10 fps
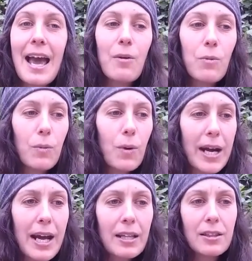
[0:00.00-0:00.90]
And
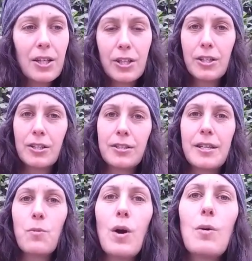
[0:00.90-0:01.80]
what I
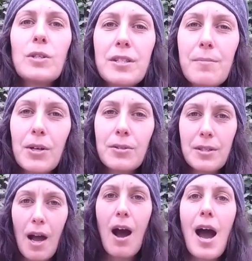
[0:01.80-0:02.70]
learned and what was the
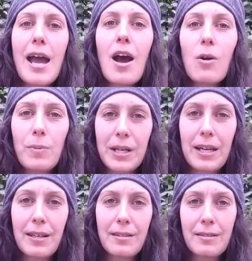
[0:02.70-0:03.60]
most
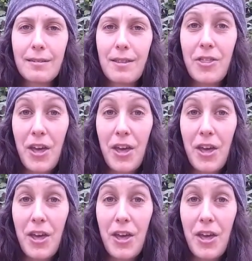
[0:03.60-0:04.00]
eye-opening